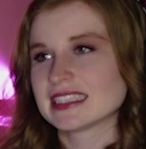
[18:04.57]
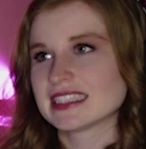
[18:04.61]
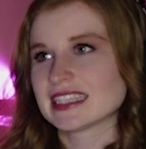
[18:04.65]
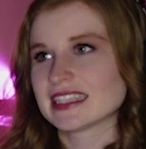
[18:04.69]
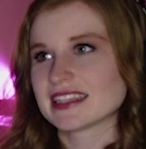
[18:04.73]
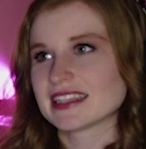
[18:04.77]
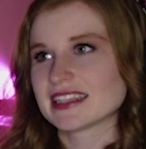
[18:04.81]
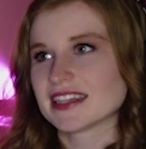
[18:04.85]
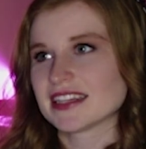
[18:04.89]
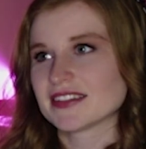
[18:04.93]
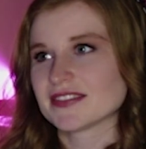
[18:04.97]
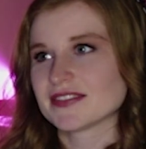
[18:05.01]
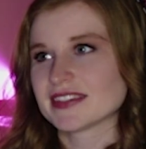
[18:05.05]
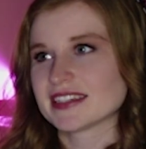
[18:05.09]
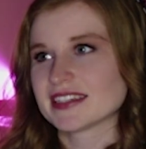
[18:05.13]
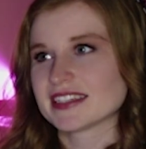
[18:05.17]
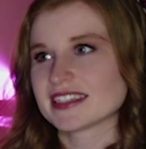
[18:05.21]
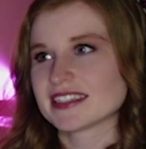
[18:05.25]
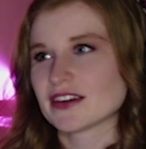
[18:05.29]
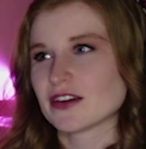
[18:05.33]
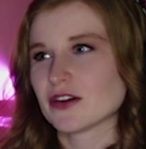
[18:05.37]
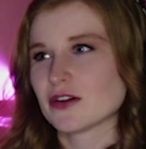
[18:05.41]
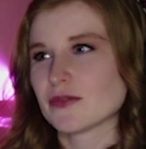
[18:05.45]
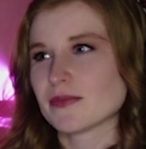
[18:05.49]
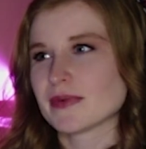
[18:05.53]
And the elevator.
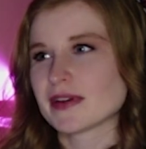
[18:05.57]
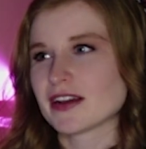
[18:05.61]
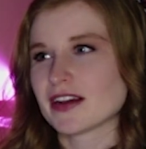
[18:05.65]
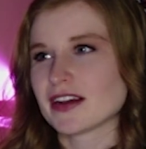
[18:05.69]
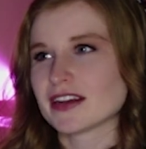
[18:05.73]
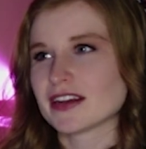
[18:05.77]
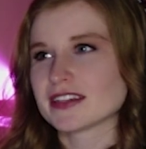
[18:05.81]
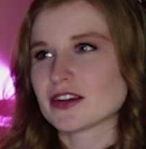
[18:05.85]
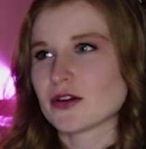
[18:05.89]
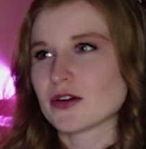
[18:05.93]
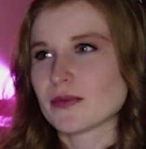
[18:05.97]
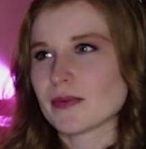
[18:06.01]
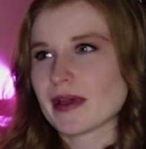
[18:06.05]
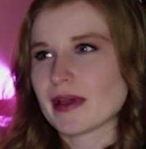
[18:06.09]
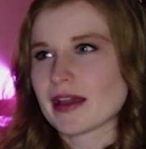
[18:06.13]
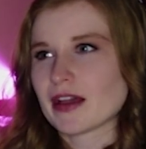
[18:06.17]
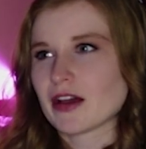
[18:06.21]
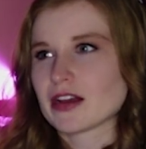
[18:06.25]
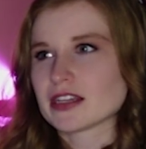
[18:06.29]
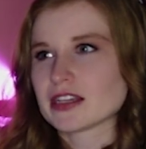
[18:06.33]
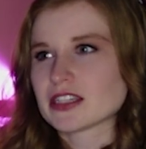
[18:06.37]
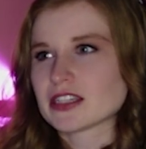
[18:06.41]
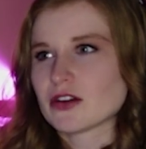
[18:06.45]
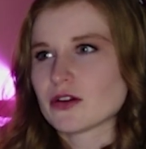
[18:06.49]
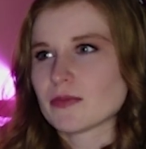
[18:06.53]
Oh my gosh, oh my
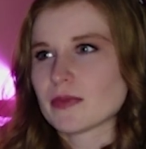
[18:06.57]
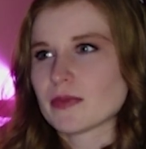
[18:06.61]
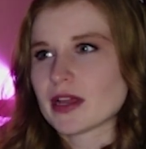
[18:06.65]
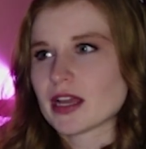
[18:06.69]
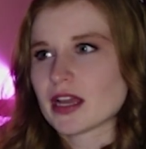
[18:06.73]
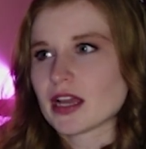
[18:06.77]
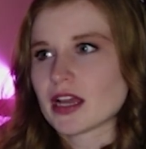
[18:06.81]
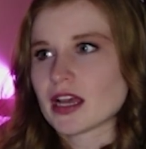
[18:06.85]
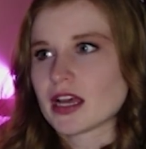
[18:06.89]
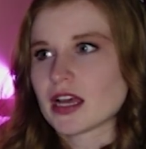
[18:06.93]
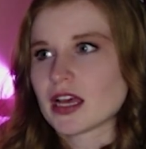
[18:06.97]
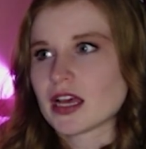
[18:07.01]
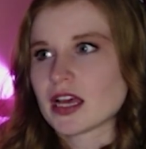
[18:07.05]
gosh, oh my gosh.